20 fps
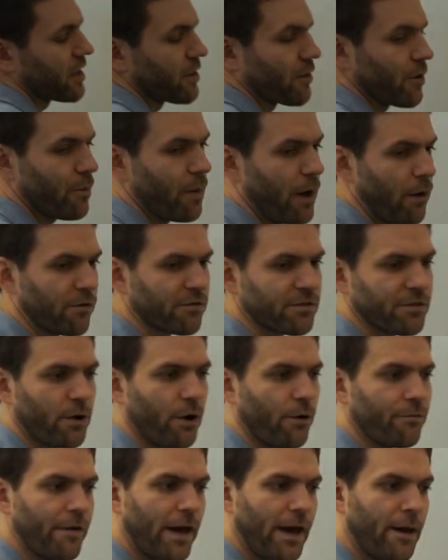3 to the power
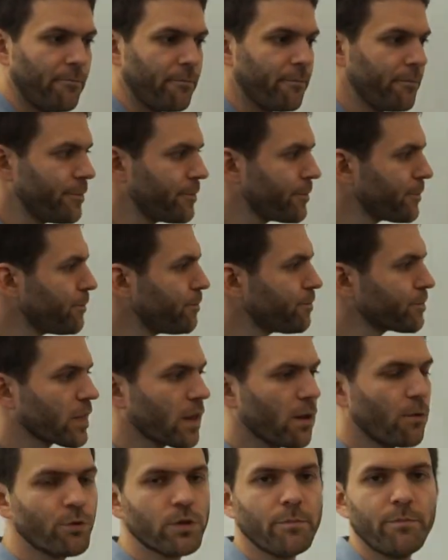of m
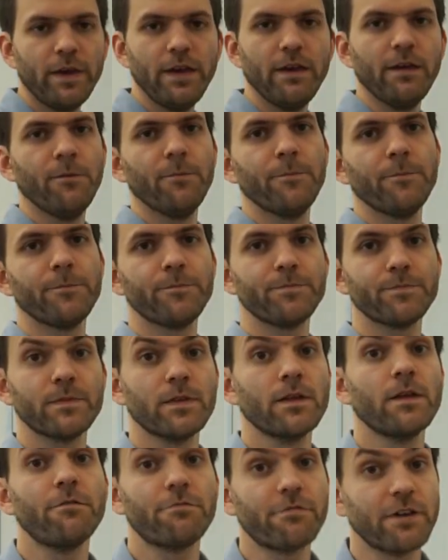would be
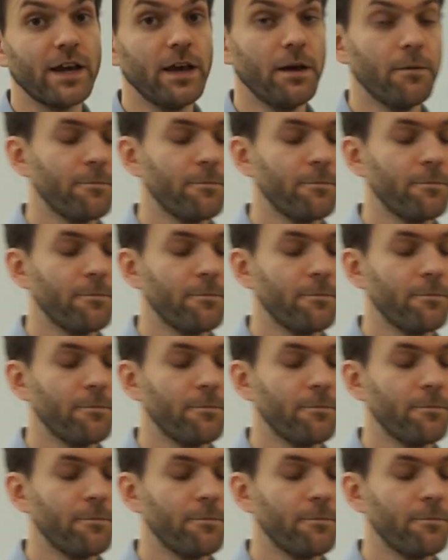free.